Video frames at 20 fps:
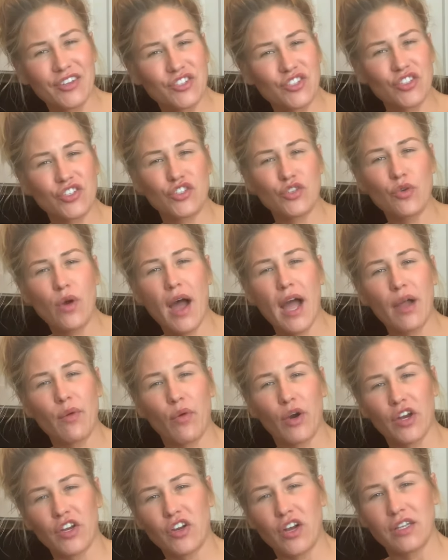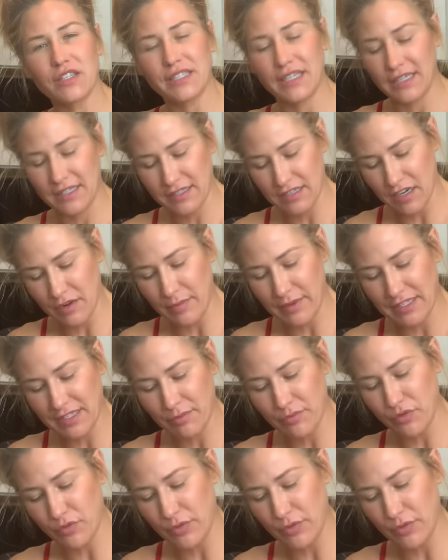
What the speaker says: It's just too high water content. It's going to mess up the